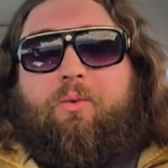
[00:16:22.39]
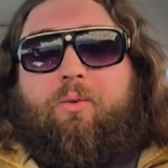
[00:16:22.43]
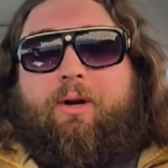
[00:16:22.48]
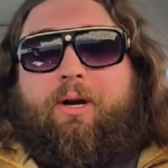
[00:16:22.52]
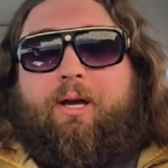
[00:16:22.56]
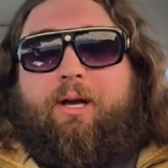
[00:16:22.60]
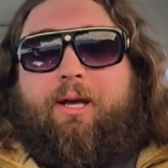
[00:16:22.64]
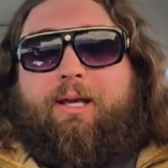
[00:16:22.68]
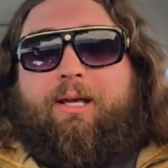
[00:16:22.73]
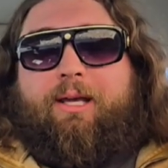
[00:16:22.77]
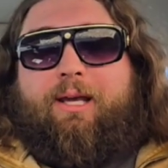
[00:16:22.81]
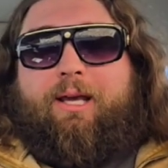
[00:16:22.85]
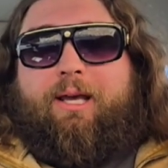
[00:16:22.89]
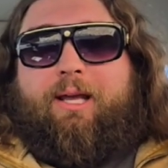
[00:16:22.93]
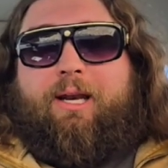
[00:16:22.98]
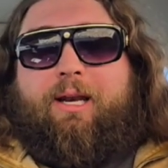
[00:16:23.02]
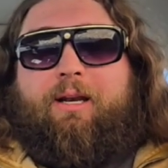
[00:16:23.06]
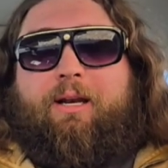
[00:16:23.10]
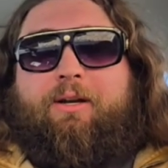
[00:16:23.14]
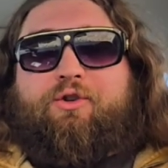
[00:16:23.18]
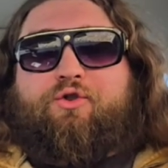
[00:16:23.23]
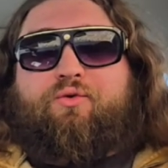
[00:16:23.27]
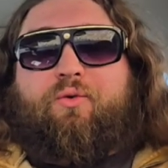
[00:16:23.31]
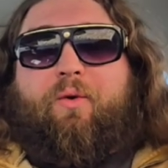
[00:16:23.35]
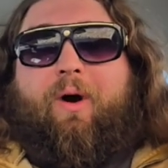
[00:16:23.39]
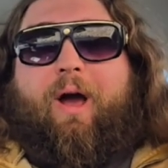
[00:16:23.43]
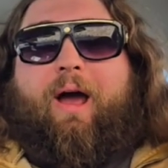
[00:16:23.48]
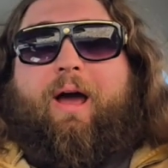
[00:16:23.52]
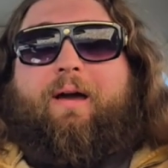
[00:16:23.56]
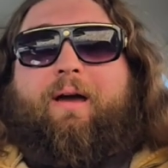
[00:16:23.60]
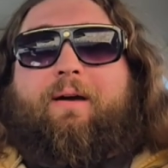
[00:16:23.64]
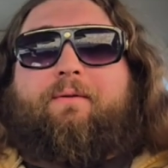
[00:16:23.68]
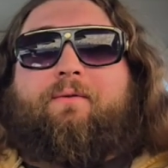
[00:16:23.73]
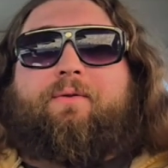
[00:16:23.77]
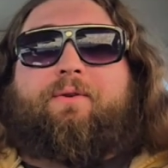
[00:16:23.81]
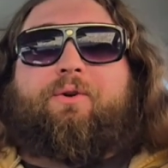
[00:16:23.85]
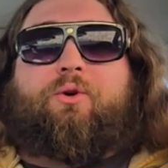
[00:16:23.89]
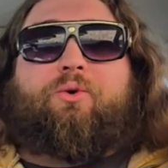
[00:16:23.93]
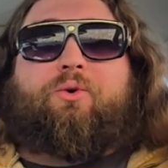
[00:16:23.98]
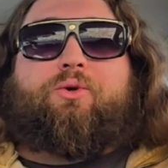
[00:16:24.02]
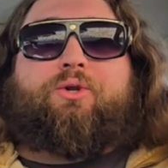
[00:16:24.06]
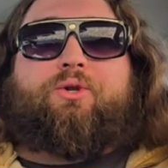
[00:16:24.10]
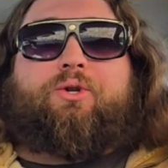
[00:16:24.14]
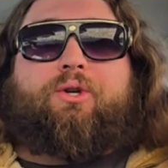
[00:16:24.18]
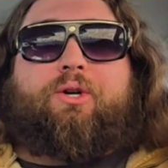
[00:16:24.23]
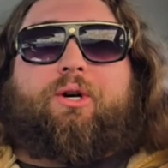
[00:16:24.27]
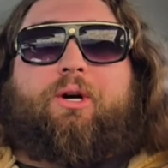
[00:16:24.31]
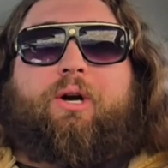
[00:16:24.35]
you want to, again, drive
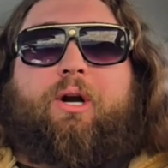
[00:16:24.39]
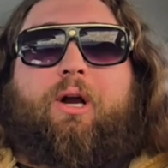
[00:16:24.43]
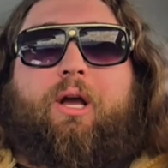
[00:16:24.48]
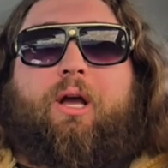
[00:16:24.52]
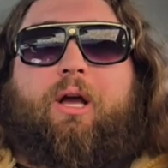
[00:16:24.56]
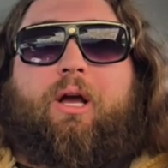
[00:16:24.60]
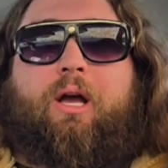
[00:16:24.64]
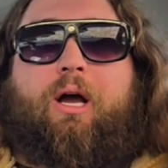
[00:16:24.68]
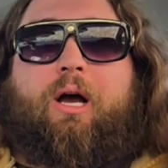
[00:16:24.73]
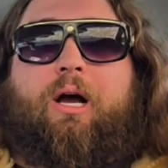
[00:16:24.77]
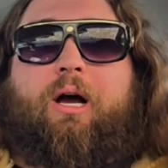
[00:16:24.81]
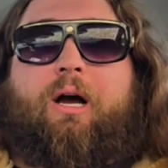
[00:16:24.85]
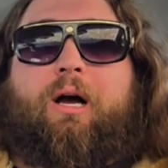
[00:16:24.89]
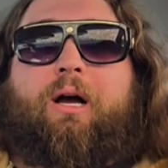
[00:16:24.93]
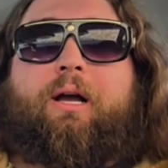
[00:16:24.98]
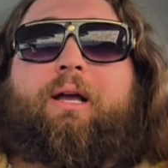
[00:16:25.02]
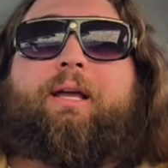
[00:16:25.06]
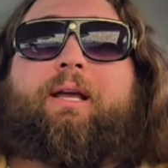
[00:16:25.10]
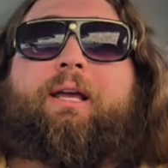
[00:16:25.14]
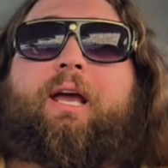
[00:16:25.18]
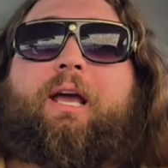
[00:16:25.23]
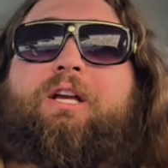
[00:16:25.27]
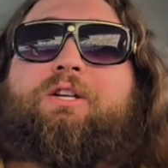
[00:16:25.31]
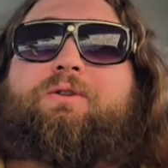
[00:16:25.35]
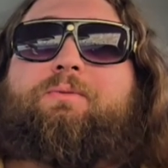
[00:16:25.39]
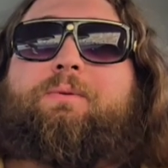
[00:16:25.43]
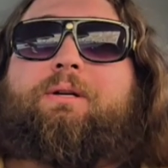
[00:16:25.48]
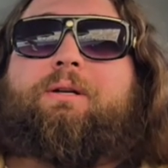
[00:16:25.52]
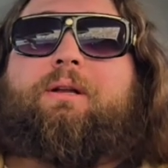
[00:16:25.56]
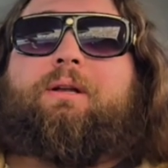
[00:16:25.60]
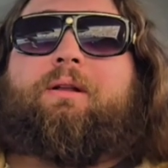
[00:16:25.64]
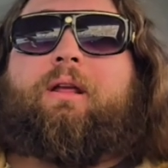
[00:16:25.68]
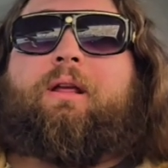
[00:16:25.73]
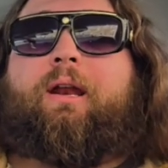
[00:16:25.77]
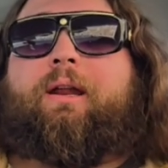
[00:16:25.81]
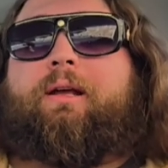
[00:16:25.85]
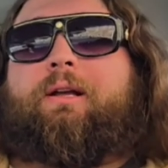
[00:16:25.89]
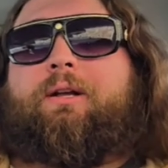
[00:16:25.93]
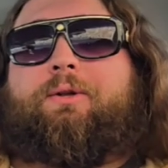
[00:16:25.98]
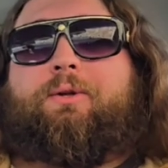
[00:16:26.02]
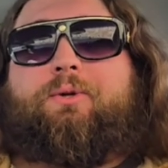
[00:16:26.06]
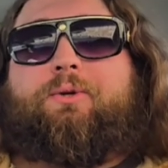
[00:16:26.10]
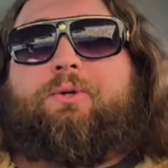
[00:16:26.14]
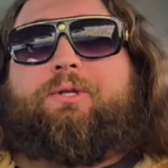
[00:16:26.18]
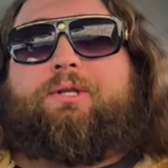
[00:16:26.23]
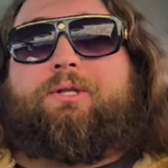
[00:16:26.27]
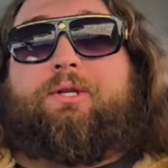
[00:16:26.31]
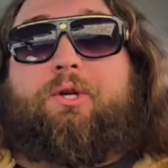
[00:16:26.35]
user engagement. That
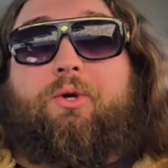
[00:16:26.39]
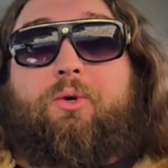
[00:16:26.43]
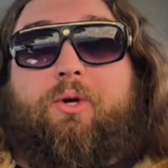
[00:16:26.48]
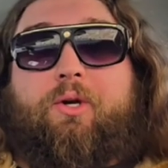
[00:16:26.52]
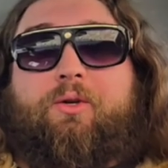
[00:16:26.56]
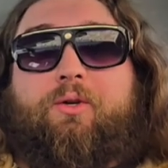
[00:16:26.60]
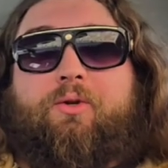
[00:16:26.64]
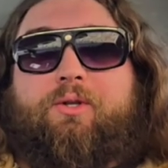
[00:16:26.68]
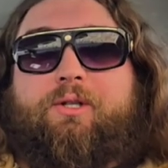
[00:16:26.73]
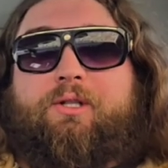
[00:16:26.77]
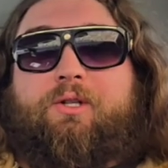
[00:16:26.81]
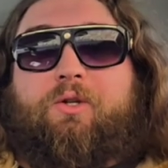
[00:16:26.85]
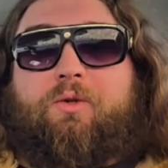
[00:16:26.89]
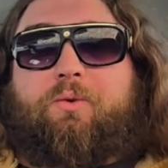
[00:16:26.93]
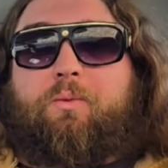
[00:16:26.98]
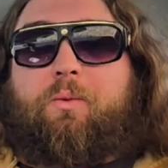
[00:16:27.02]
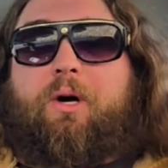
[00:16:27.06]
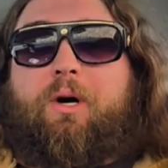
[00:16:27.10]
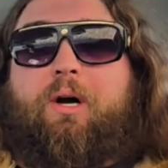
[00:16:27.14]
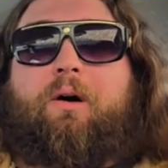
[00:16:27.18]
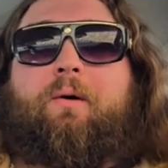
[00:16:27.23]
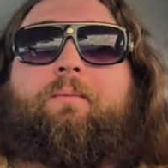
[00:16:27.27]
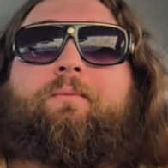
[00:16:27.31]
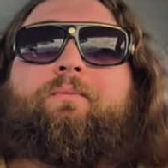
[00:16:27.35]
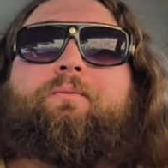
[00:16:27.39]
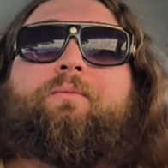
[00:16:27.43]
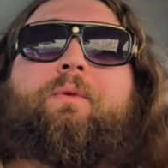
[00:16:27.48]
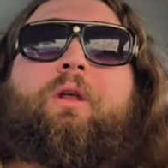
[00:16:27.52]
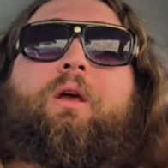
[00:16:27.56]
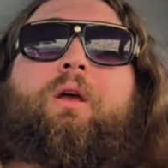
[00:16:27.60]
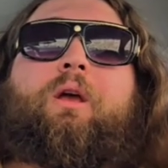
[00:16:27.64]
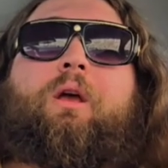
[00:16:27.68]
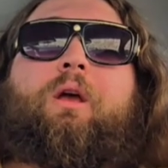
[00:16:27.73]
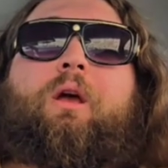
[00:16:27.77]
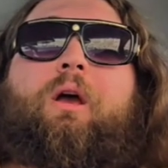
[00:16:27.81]
includes new users as well.